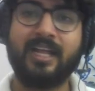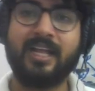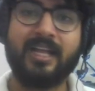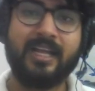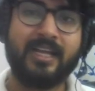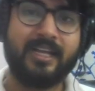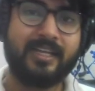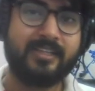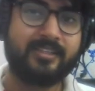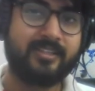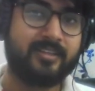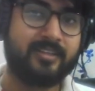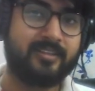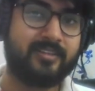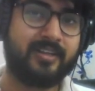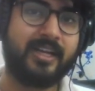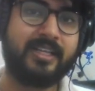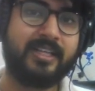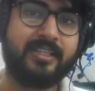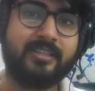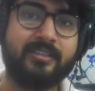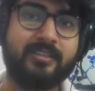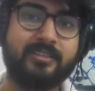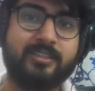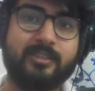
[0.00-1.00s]
is a
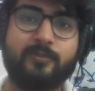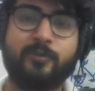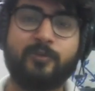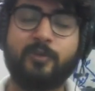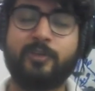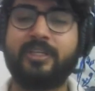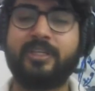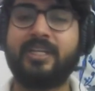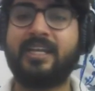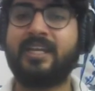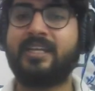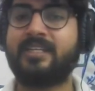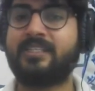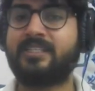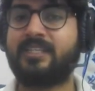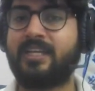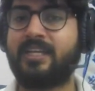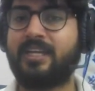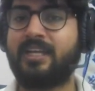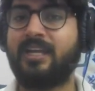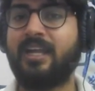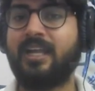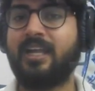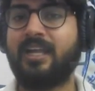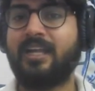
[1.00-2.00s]
great teacher for
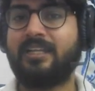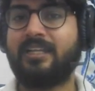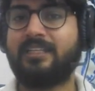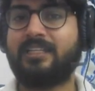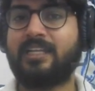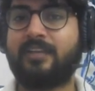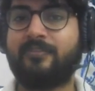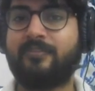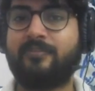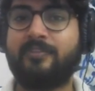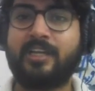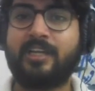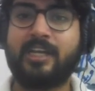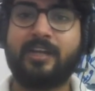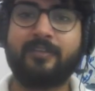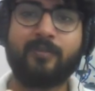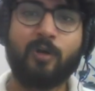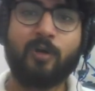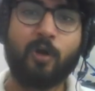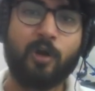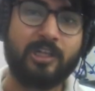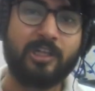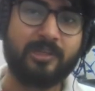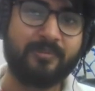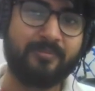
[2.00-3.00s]
DSA like we have
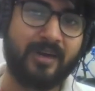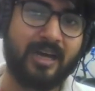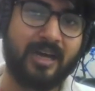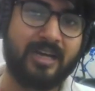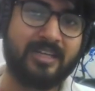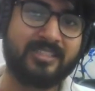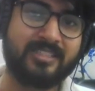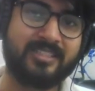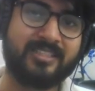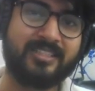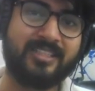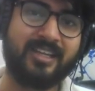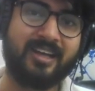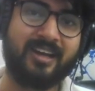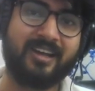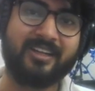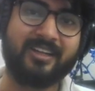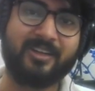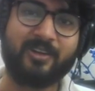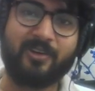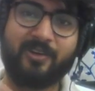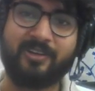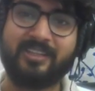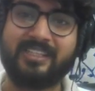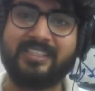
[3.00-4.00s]
all passed our
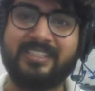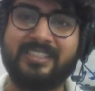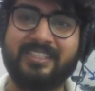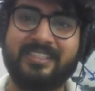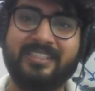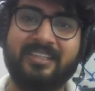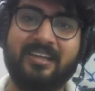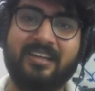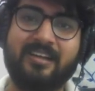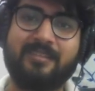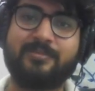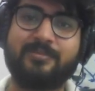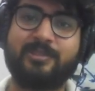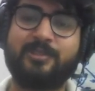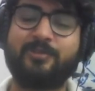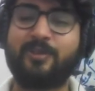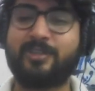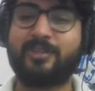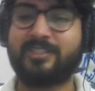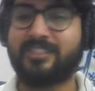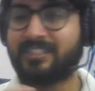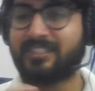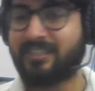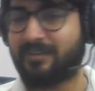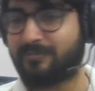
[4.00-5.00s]
college exams
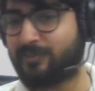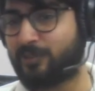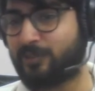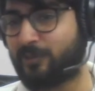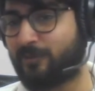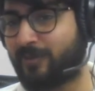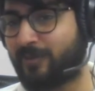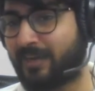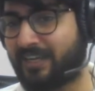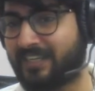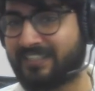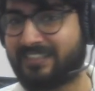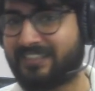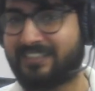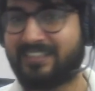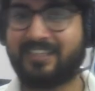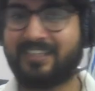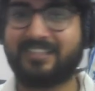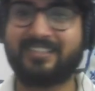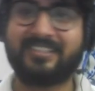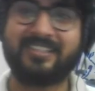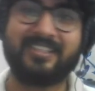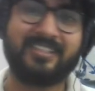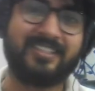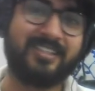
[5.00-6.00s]
watching Abdul Bari's
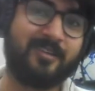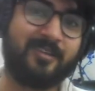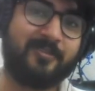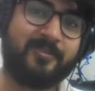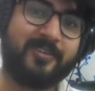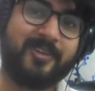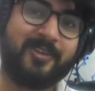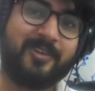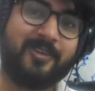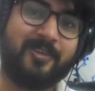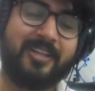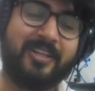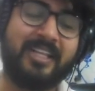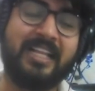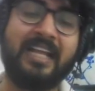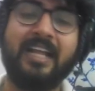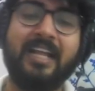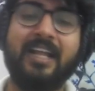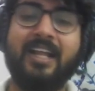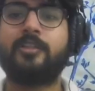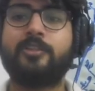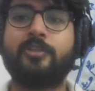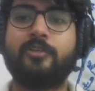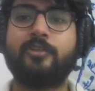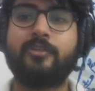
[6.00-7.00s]
lectures after all.
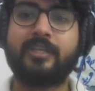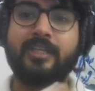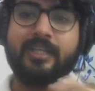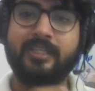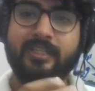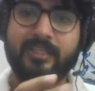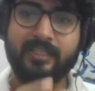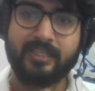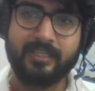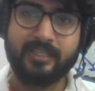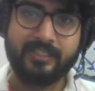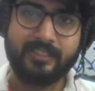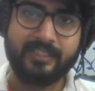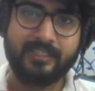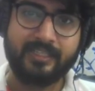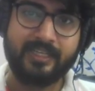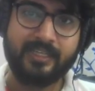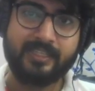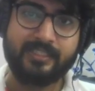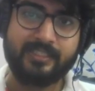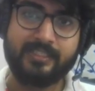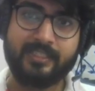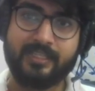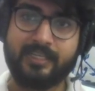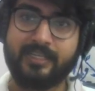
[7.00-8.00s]
So you can learn
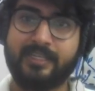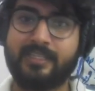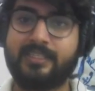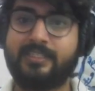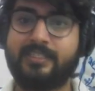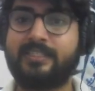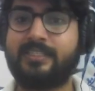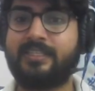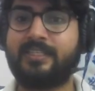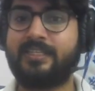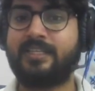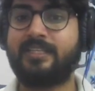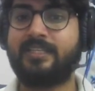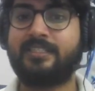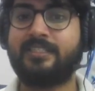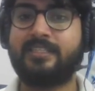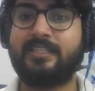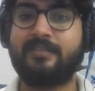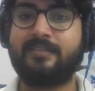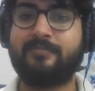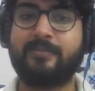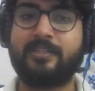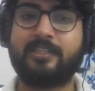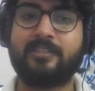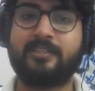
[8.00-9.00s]
DSA in C and
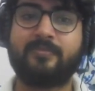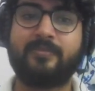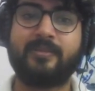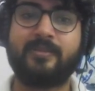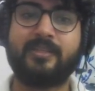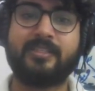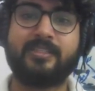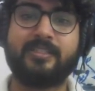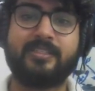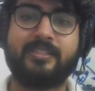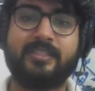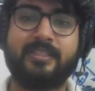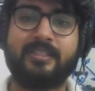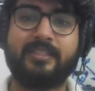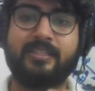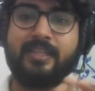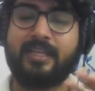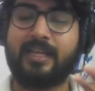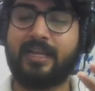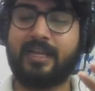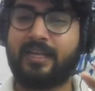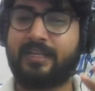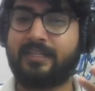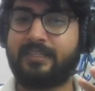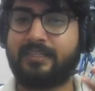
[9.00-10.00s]
C++
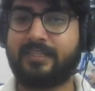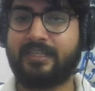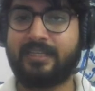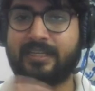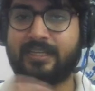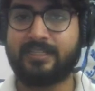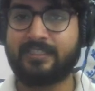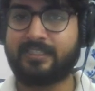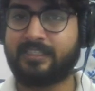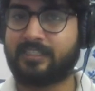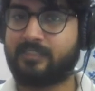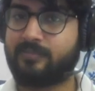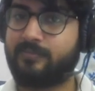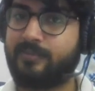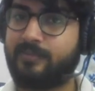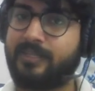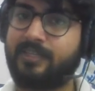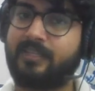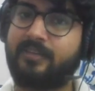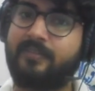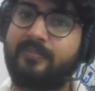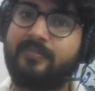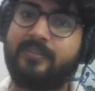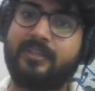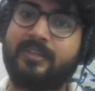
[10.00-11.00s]
and he has explained
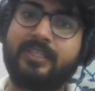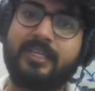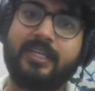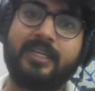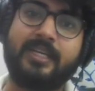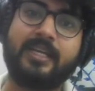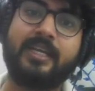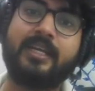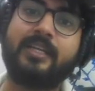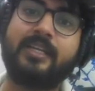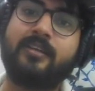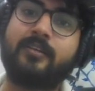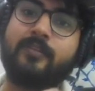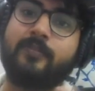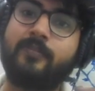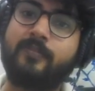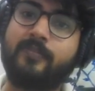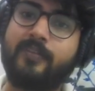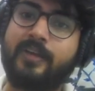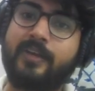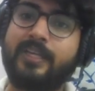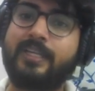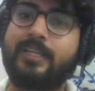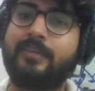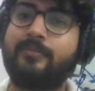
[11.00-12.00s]
everything in a
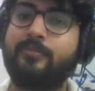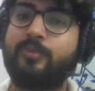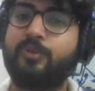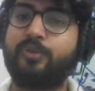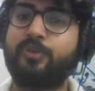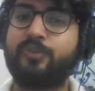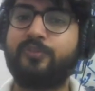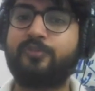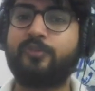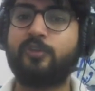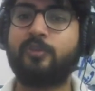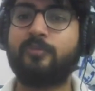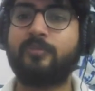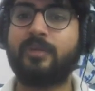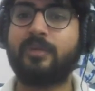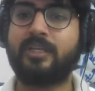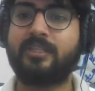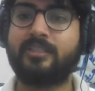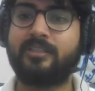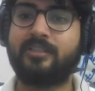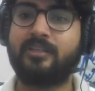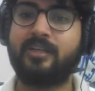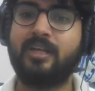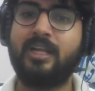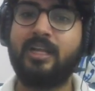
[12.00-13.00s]
very beautiful
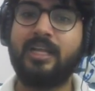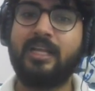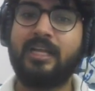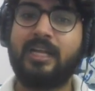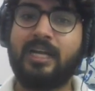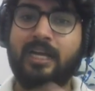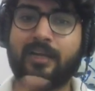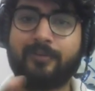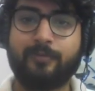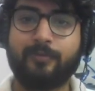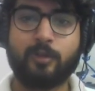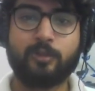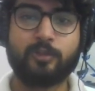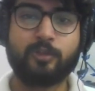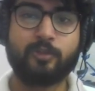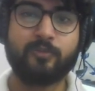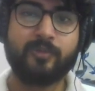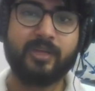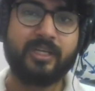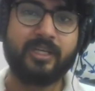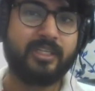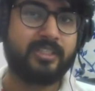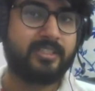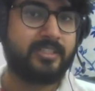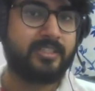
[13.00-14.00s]
manner. I've also
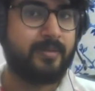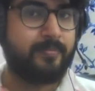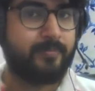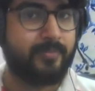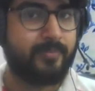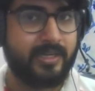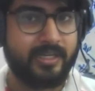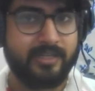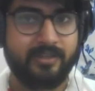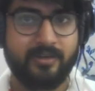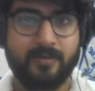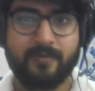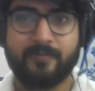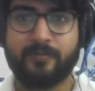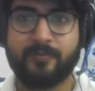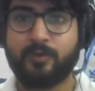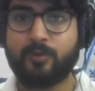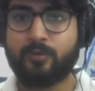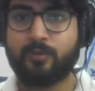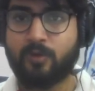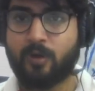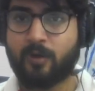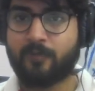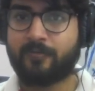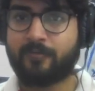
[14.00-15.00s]
made a separate
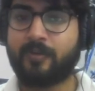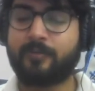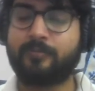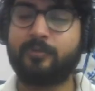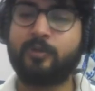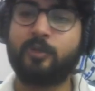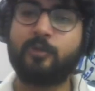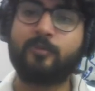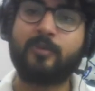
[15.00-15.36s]
review of Abdul